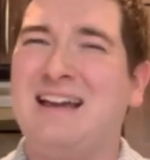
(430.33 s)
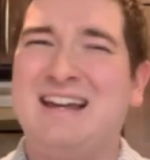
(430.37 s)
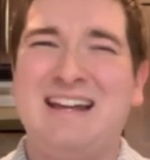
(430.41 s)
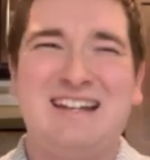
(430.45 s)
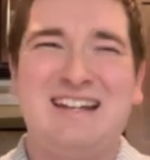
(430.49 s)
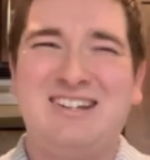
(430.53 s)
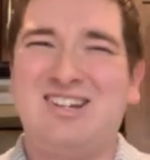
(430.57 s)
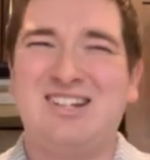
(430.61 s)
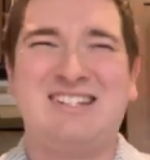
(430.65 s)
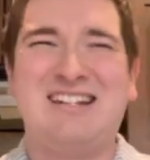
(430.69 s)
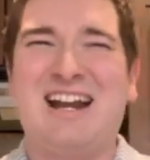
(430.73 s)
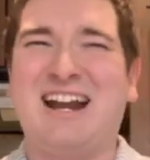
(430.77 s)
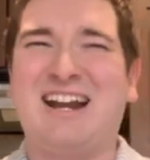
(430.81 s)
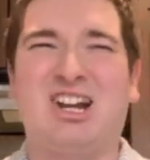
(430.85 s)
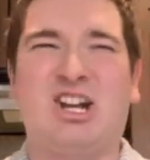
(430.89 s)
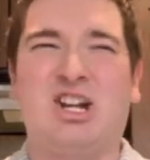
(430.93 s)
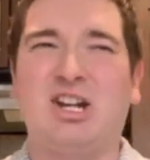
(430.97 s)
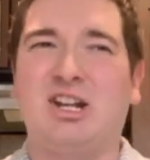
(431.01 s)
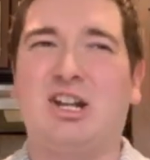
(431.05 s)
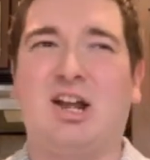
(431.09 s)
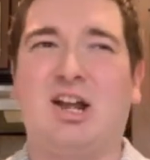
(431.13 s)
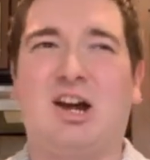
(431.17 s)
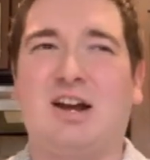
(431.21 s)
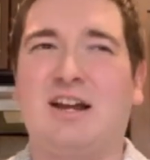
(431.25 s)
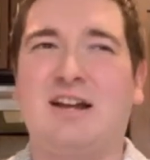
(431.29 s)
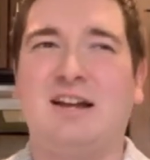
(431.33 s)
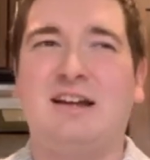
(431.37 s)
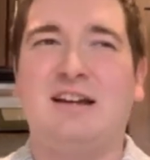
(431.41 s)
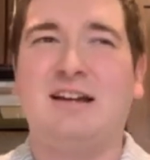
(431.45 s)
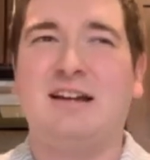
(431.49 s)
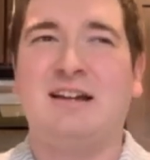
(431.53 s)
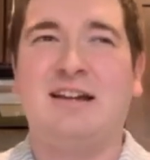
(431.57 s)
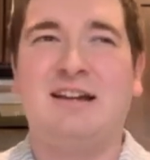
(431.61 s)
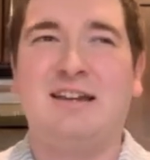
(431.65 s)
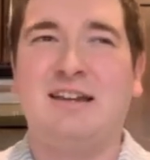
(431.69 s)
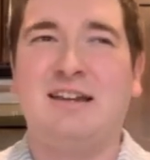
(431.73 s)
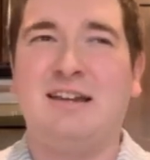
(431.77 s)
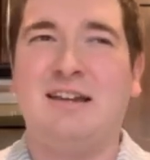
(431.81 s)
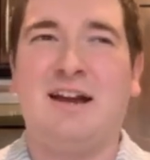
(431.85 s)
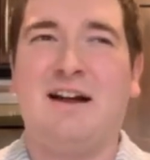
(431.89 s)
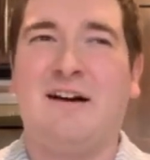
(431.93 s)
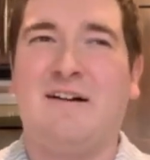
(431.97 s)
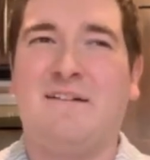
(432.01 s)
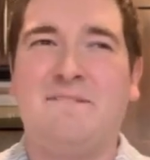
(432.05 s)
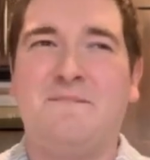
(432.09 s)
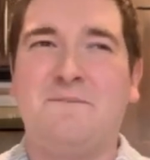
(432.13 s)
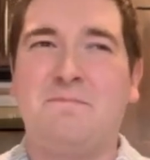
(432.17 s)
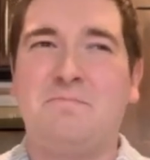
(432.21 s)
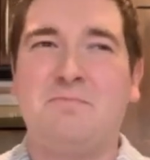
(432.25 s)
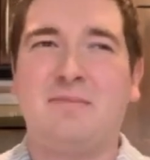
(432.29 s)
Just not a good look, you
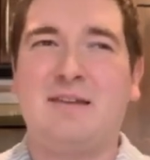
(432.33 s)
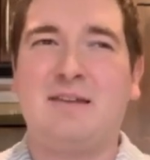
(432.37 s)
know?